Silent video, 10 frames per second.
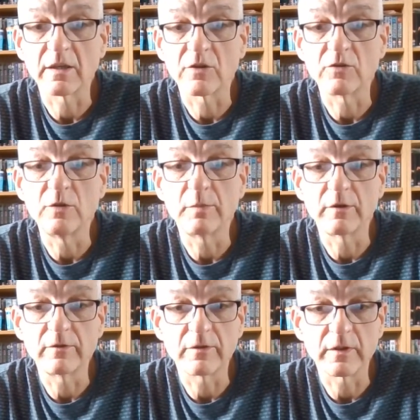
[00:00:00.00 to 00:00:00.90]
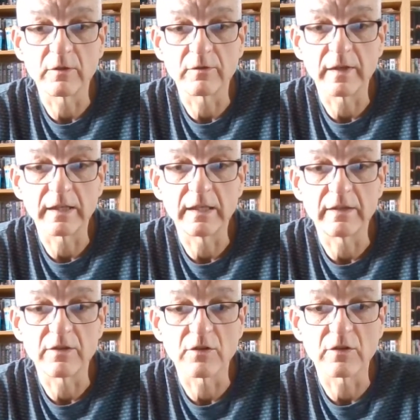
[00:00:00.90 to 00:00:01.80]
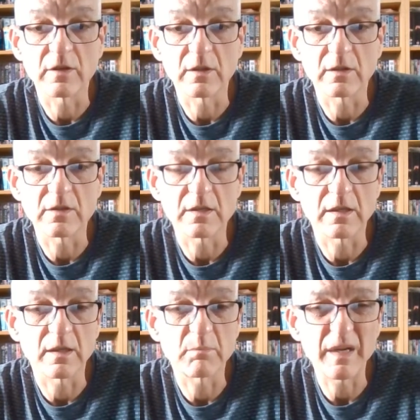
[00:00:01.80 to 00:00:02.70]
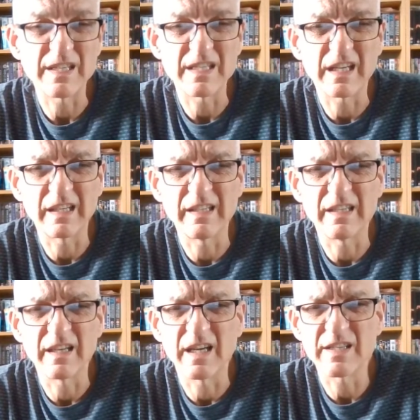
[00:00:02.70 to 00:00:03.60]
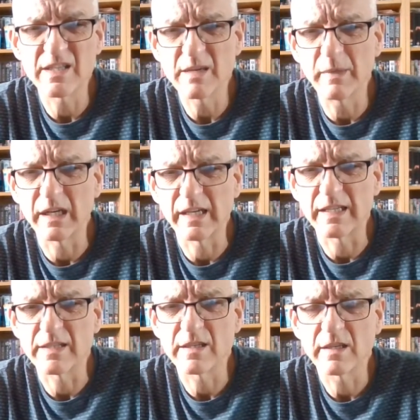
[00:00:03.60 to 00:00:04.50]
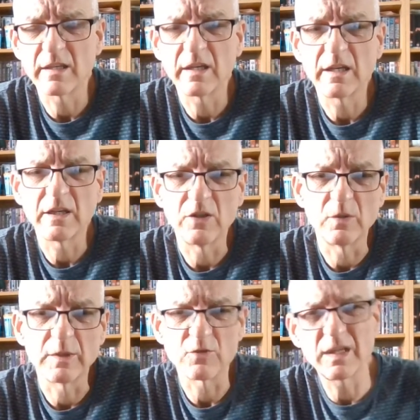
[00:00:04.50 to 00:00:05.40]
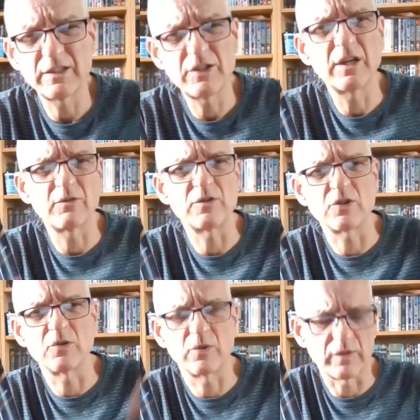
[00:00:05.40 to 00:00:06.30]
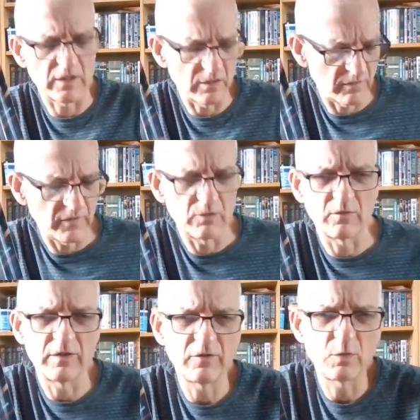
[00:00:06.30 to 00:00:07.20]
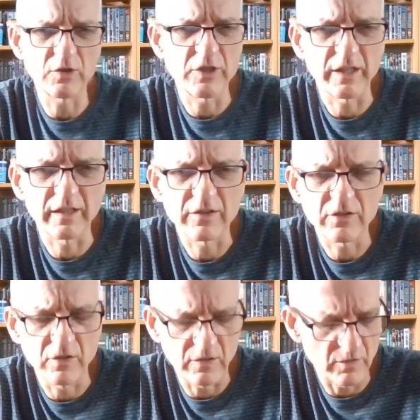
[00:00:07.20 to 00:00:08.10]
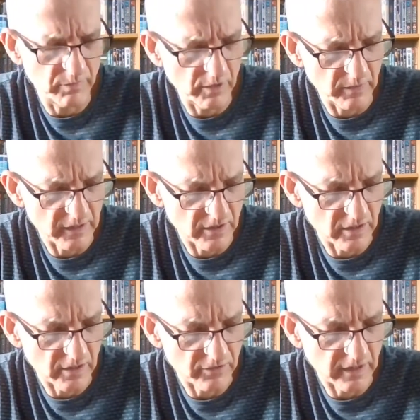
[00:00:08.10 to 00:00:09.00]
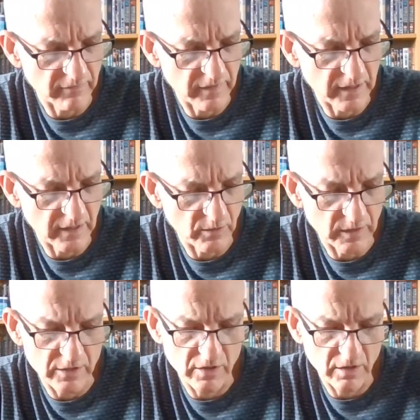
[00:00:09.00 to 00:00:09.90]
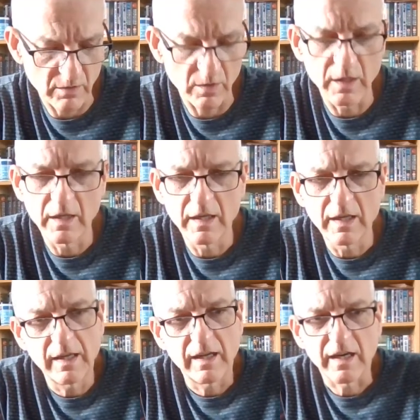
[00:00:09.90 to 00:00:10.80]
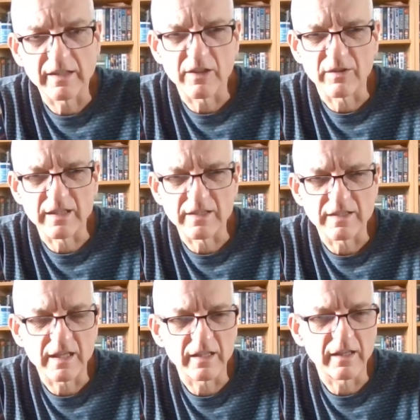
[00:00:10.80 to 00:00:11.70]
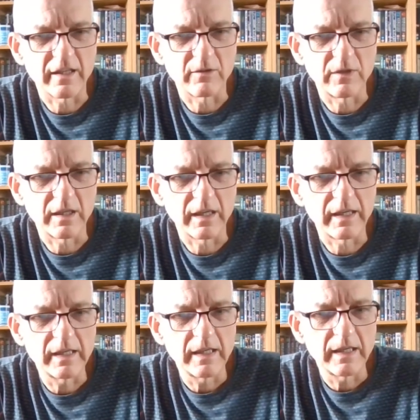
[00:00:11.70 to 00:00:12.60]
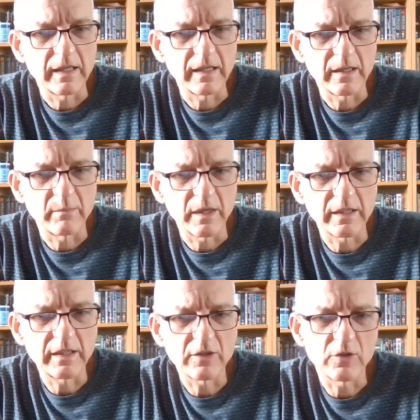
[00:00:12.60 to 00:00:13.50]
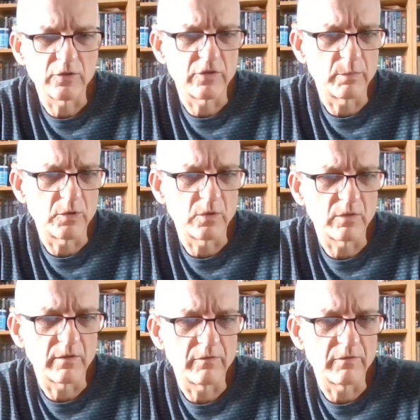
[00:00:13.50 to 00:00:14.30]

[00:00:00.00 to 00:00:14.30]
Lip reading: group of aliens that basically assimilate humans. Well, you know the story. If you're watching this, you're probably a Star Trek fan anyway, so I don't need to tell you that really. And then, of course, the Borg